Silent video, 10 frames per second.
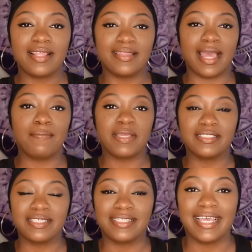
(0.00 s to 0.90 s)
that
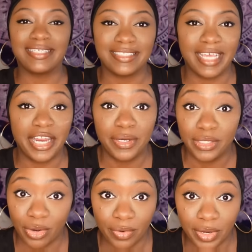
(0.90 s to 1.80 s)
means that that desire
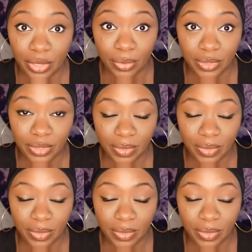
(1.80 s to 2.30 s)
is already yours,